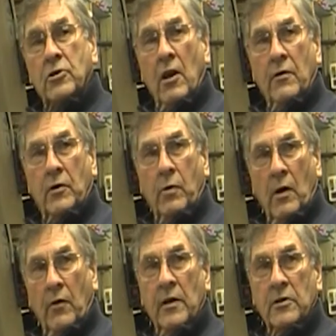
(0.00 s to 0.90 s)
over
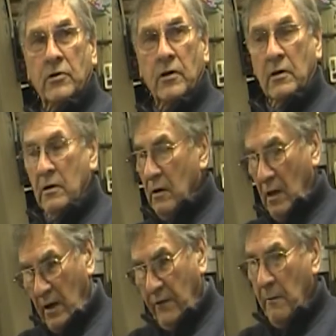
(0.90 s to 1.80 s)
12 inch
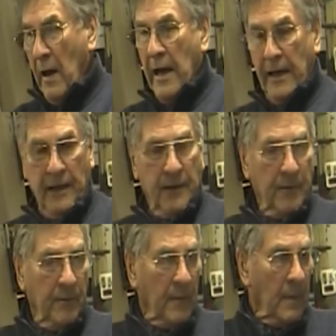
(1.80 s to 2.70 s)
I've made,
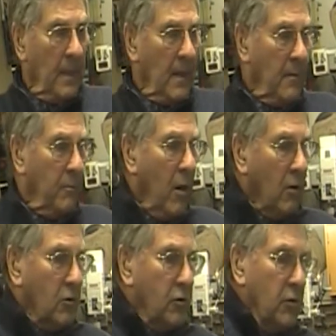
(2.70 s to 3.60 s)
and
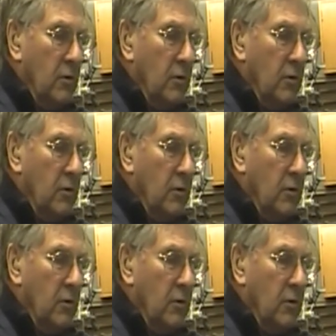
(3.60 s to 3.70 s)
blocks